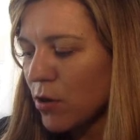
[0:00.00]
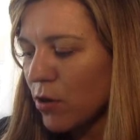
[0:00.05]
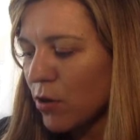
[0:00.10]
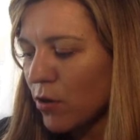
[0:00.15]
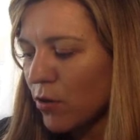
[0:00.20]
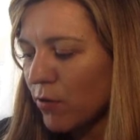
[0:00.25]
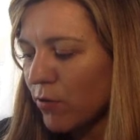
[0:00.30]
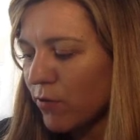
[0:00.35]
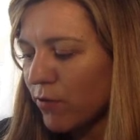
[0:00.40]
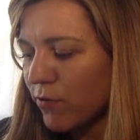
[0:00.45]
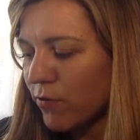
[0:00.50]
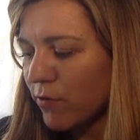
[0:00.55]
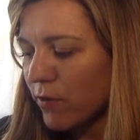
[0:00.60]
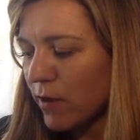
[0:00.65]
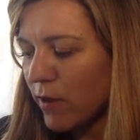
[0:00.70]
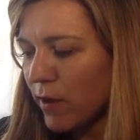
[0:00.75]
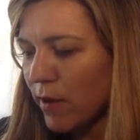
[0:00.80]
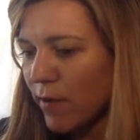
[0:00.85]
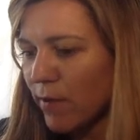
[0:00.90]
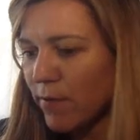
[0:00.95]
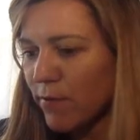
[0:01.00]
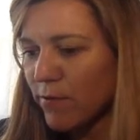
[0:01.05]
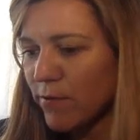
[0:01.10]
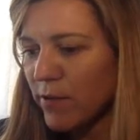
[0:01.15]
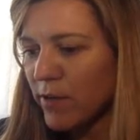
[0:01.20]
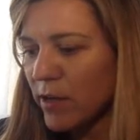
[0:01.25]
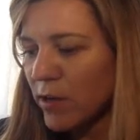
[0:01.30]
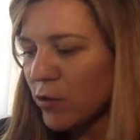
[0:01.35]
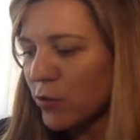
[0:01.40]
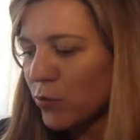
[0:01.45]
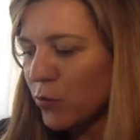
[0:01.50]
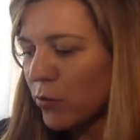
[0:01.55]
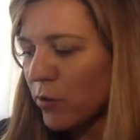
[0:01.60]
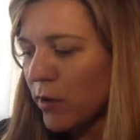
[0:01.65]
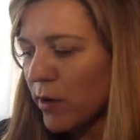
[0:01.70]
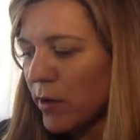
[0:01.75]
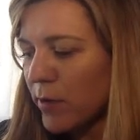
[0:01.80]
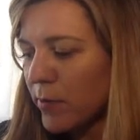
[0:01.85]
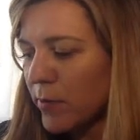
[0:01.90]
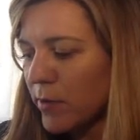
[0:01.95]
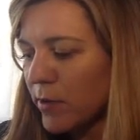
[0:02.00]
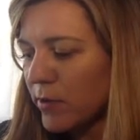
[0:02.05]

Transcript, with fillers: of uh, v out prime